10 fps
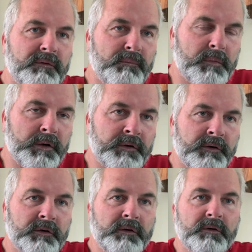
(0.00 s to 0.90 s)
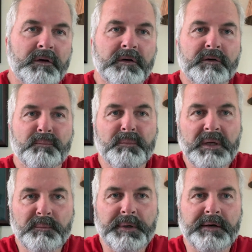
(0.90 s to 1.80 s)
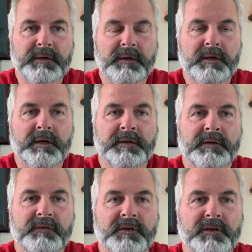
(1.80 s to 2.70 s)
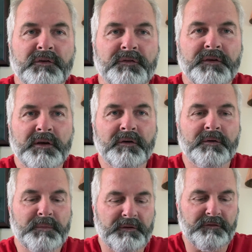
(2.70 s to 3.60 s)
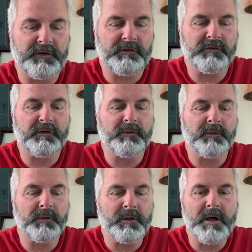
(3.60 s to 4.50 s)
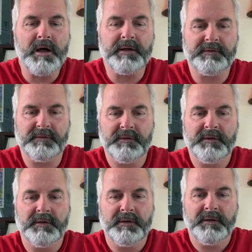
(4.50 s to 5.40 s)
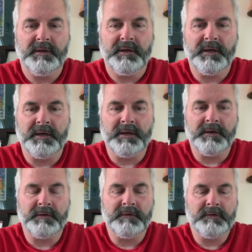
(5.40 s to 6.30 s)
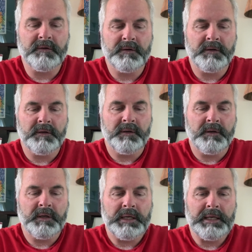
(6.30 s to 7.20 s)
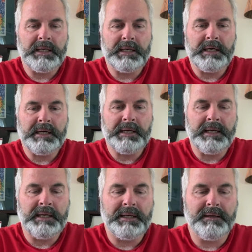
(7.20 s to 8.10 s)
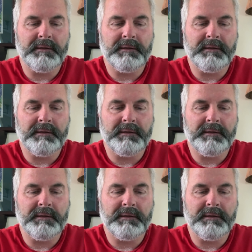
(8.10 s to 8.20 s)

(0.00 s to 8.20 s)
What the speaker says: Martin talked to me about it a lot, and he stuck his finger in my face a lot. And I